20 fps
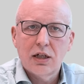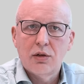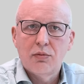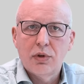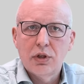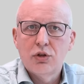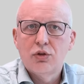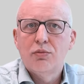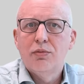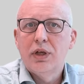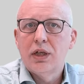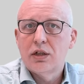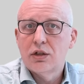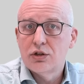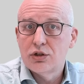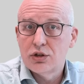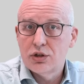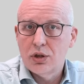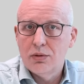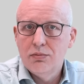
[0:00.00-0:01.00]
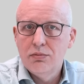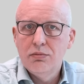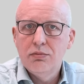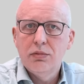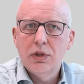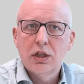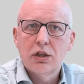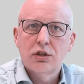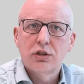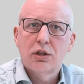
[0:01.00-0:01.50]
I want to make a sum
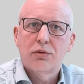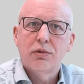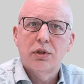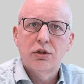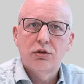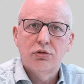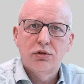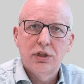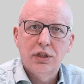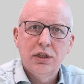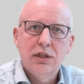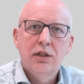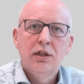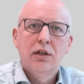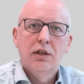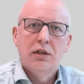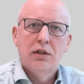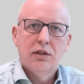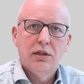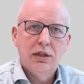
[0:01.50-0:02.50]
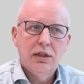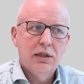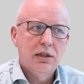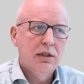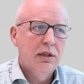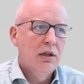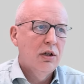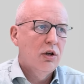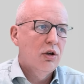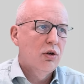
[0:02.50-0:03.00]
because I want to see the
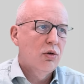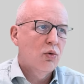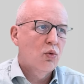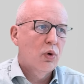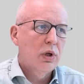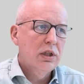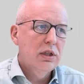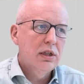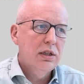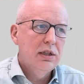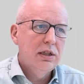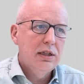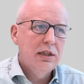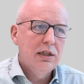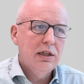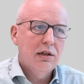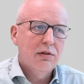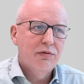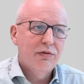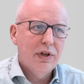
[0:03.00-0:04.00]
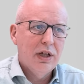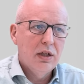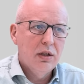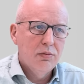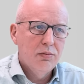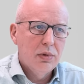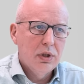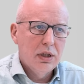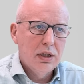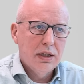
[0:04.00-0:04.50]
quantity
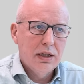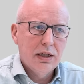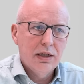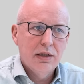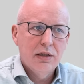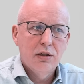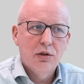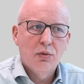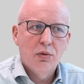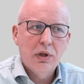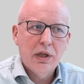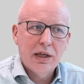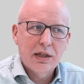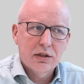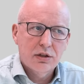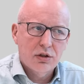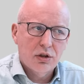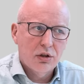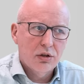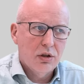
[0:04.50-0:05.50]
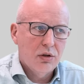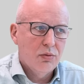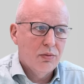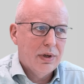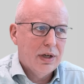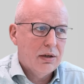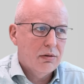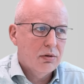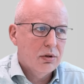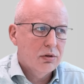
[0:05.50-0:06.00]
available in the external
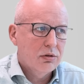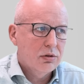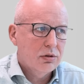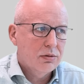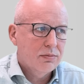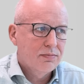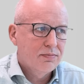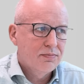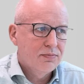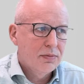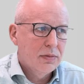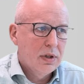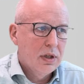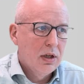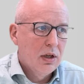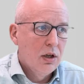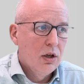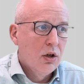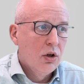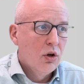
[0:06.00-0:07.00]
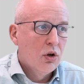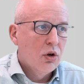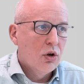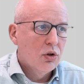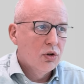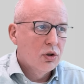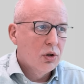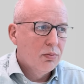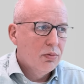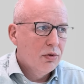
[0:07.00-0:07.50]
warehouse. On
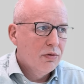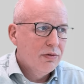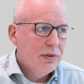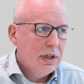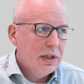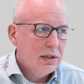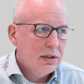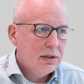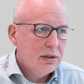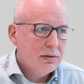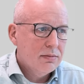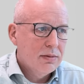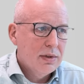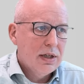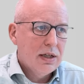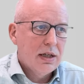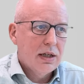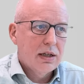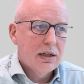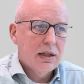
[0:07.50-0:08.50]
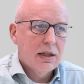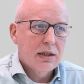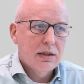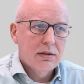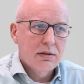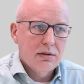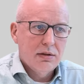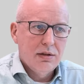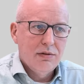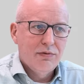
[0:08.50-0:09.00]
top of that, I
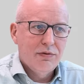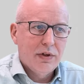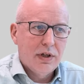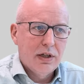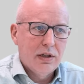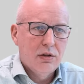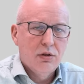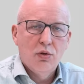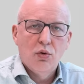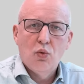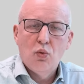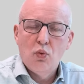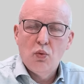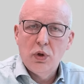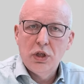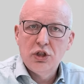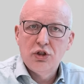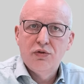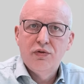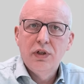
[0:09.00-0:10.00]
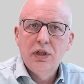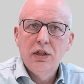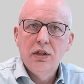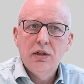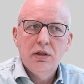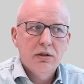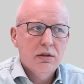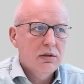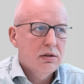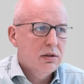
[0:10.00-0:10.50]
can define which field
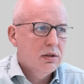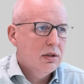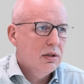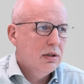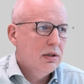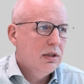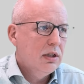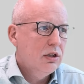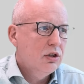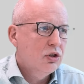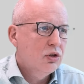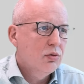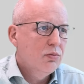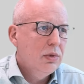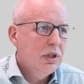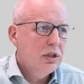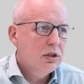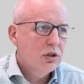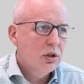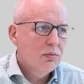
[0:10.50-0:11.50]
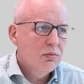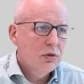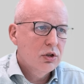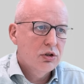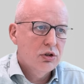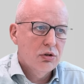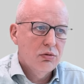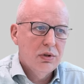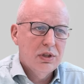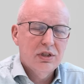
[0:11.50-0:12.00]
needs to be summed,
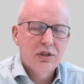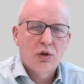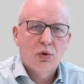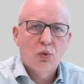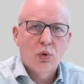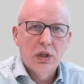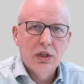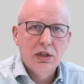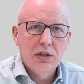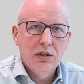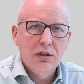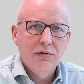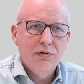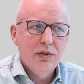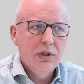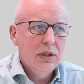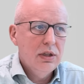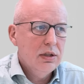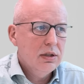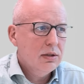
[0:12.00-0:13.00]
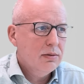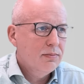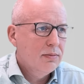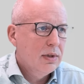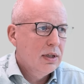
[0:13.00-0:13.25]
so it's a quantity field,